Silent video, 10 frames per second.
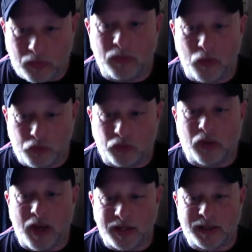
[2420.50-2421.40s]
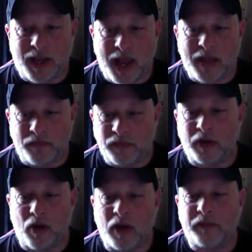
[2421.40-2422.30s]
neutralized half of
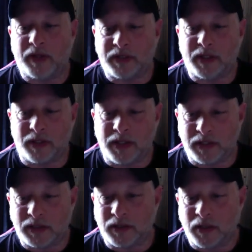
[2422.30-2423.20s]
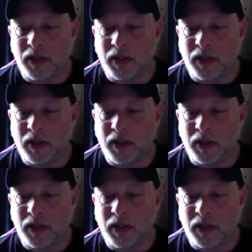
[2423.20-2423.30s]
their offense at least.